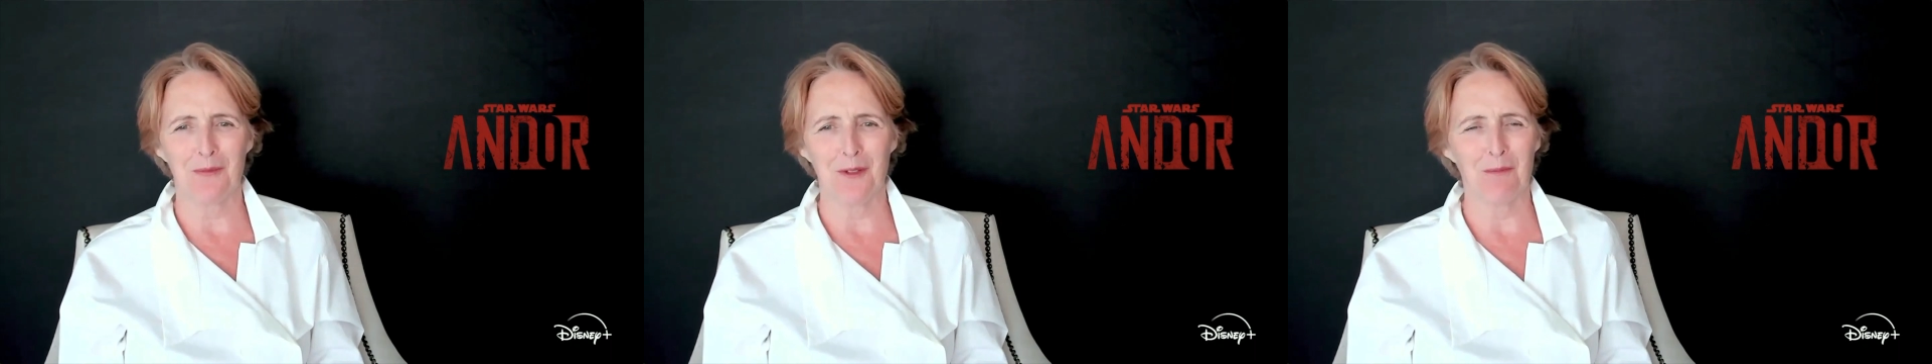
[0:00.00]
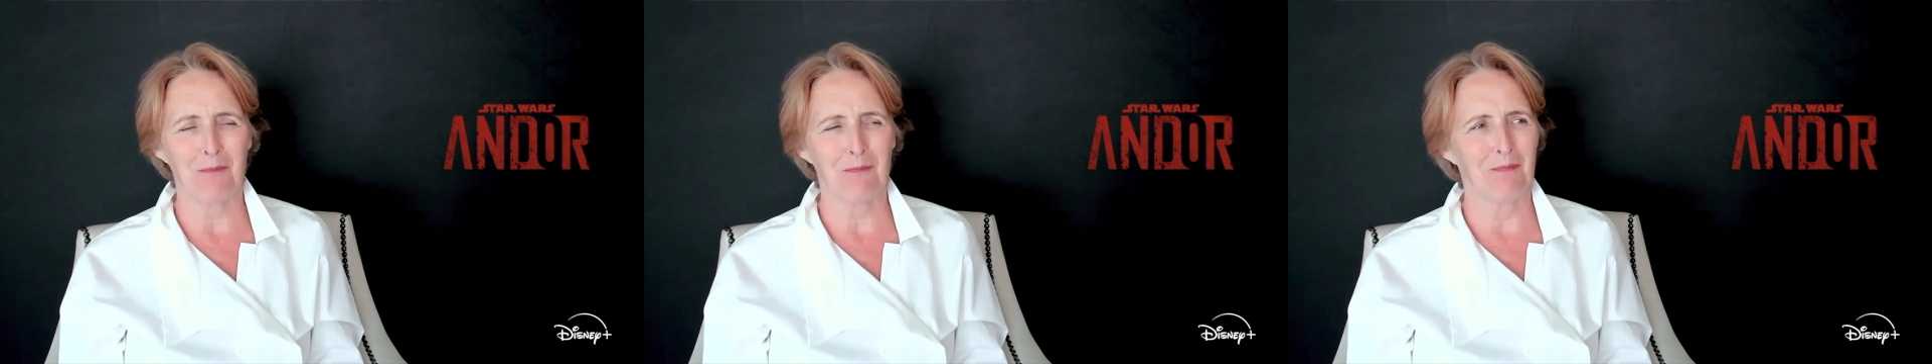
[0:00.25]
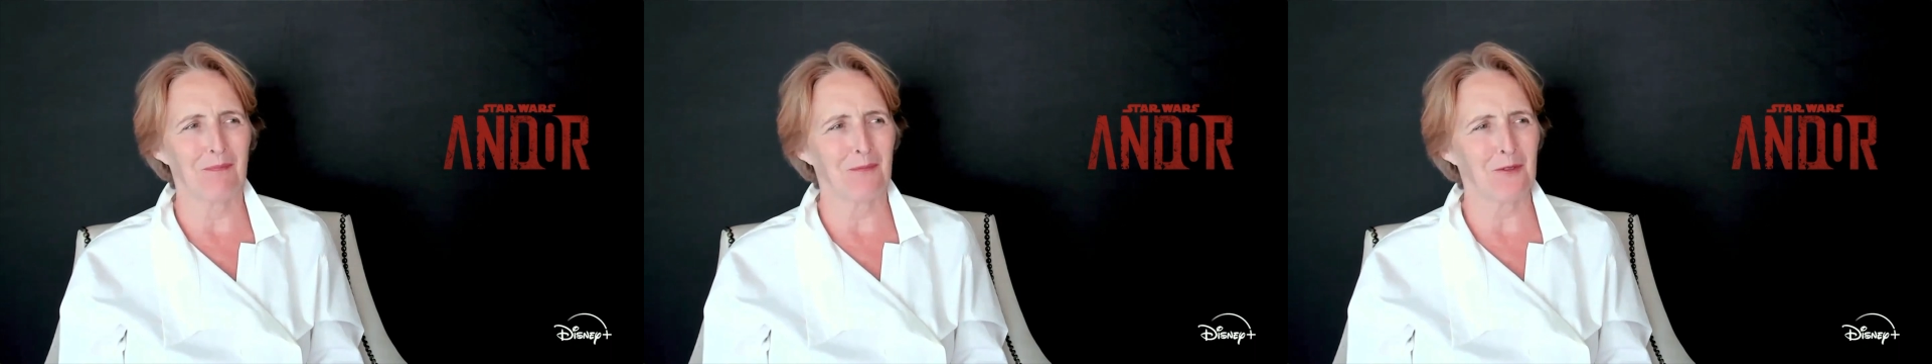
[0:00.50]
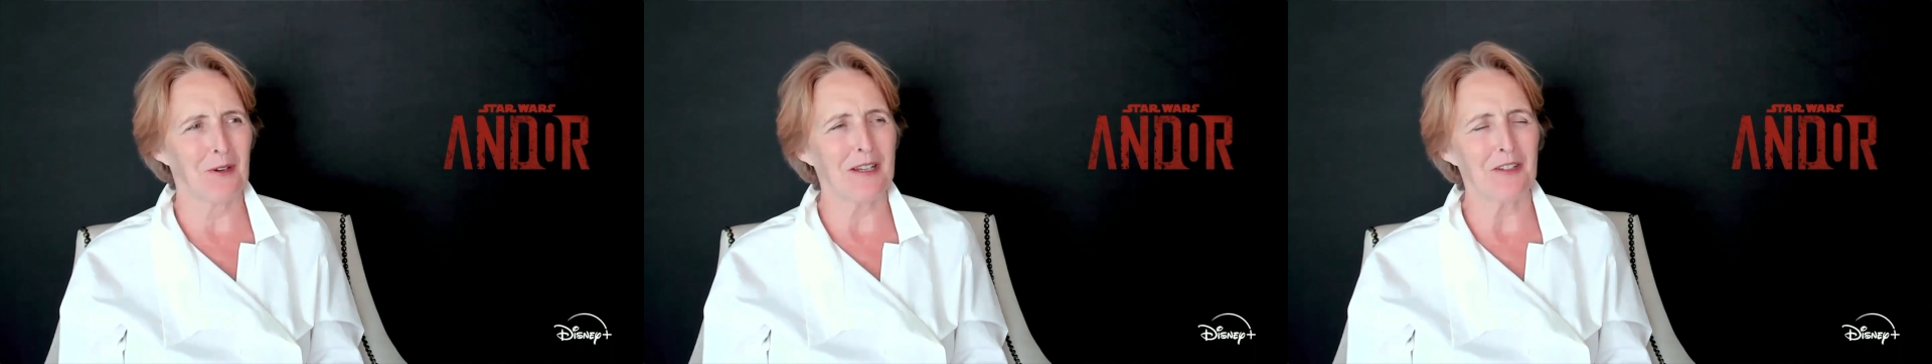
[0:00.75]
your
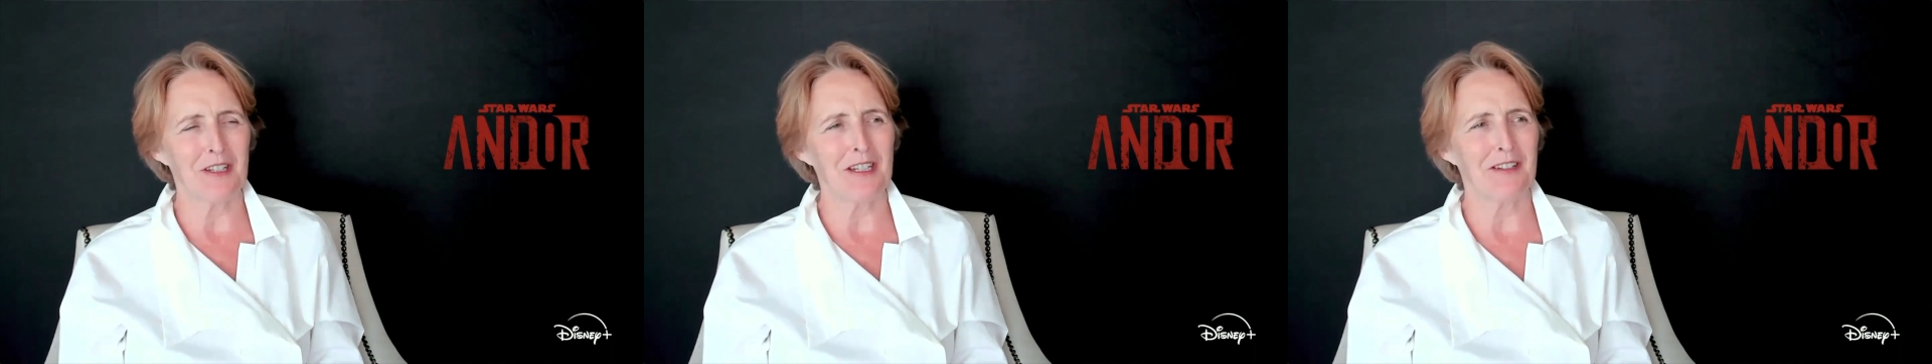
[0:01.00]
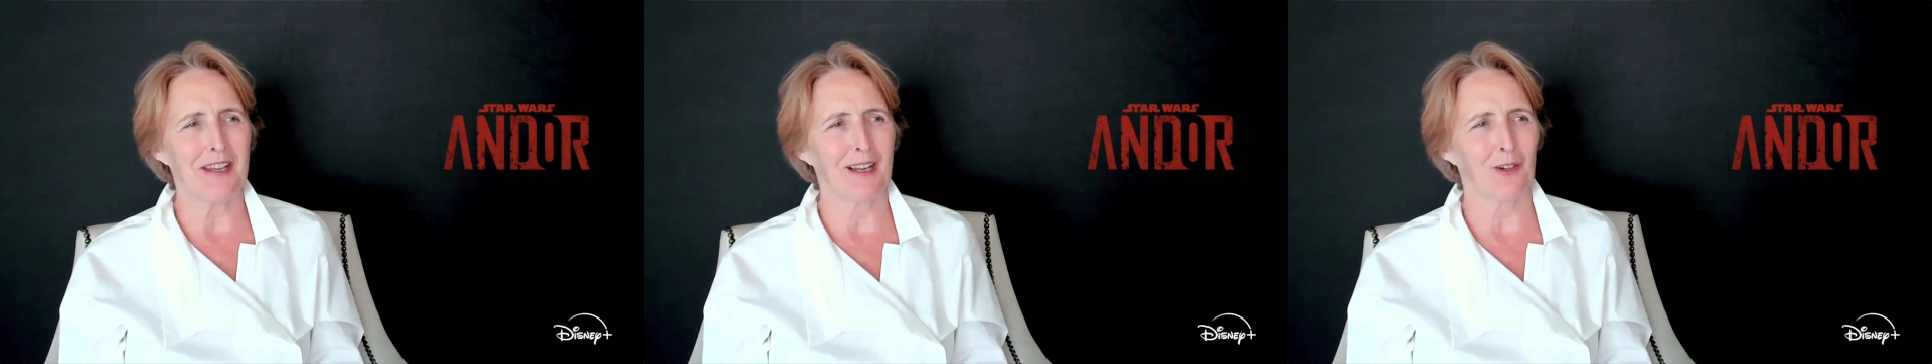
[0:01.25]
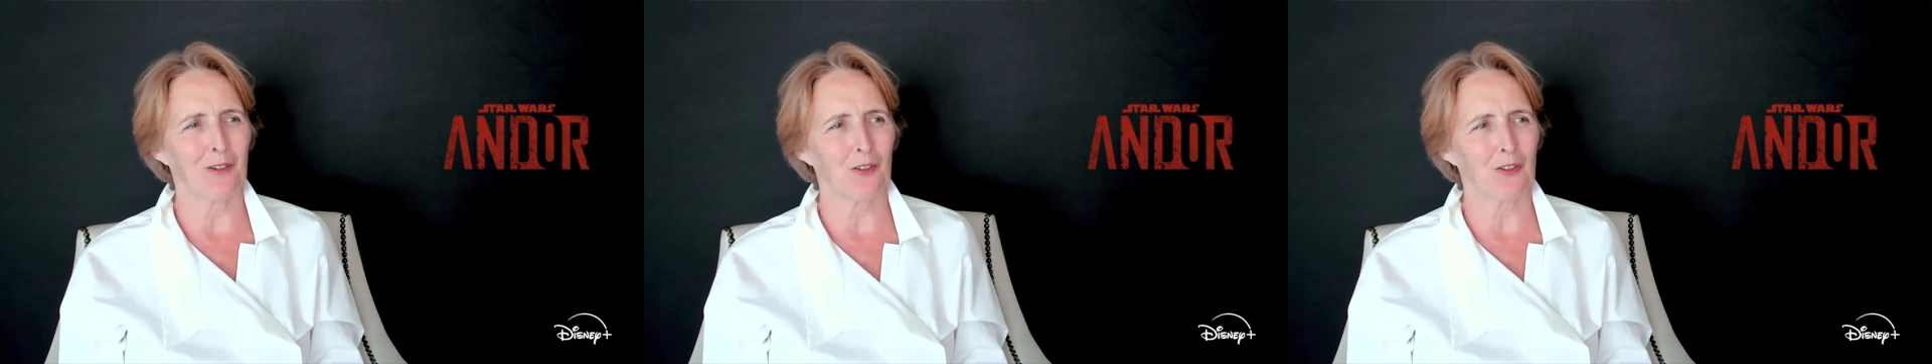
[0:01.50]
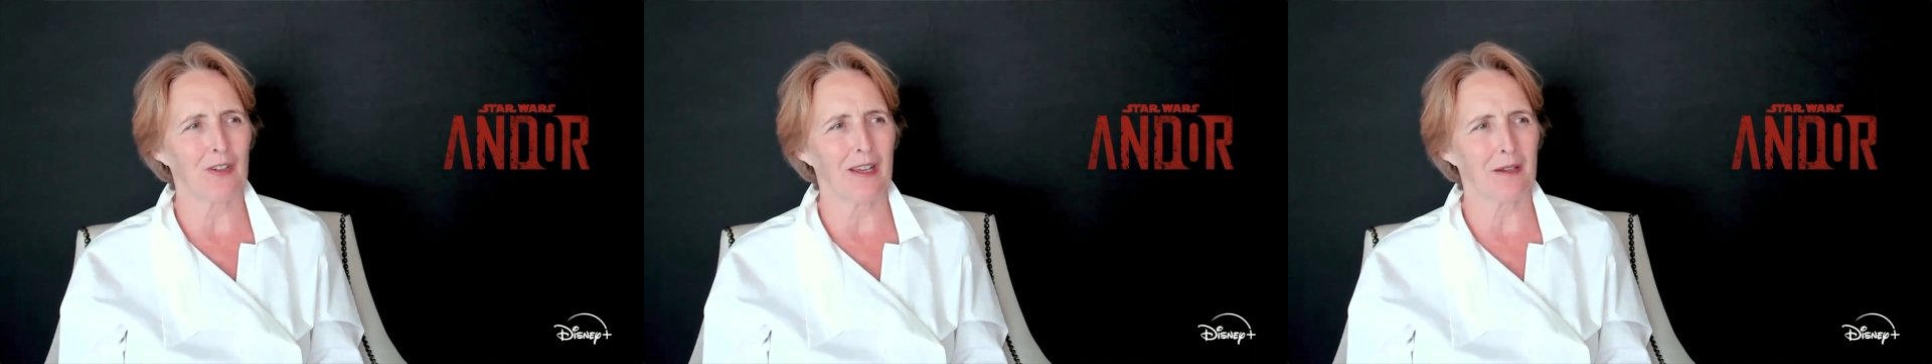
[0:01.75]
great detail on
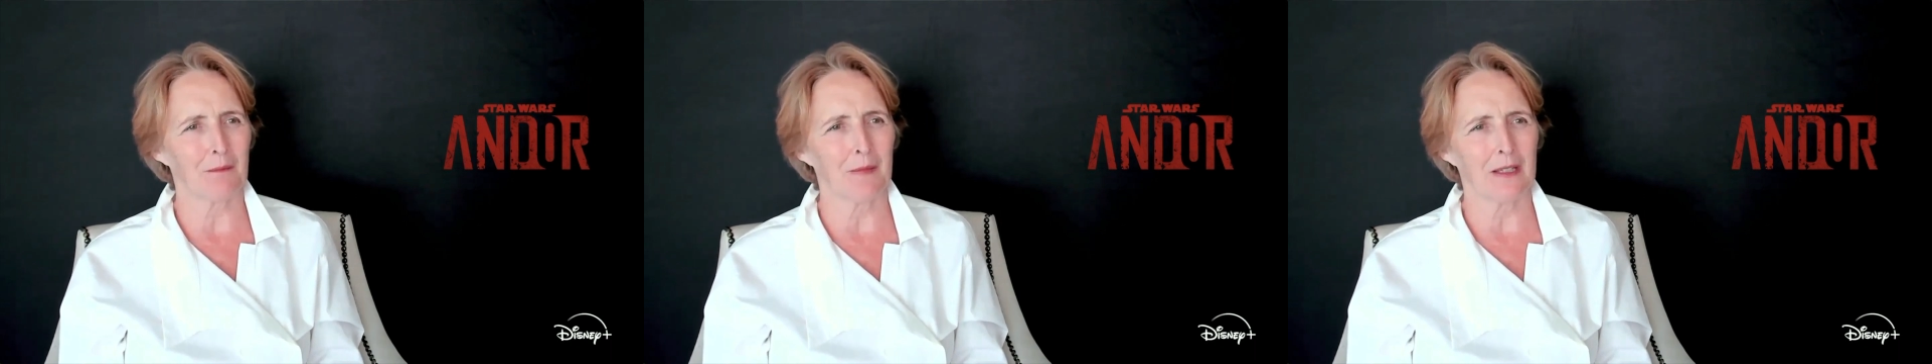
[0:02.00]
a set